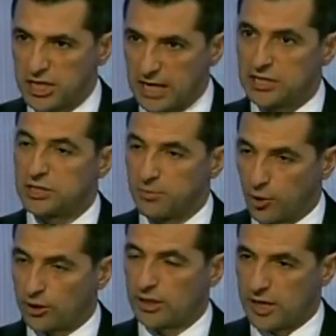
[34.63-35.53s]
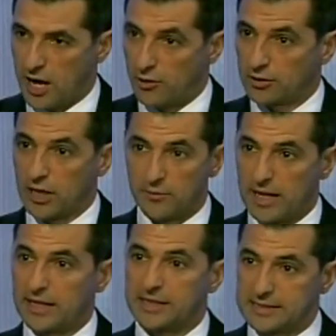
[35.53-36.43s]
a change in market character.
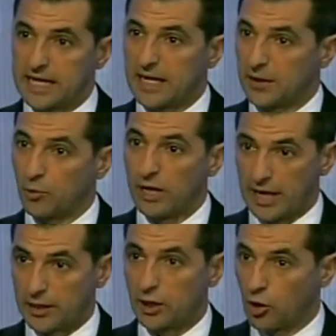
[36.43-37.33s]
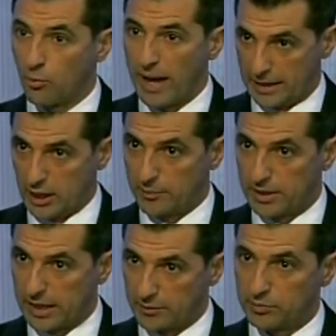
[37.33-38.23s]
I'm not going to say that we're not going to go back
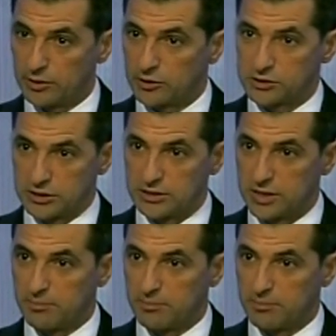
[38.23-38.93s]
up again because the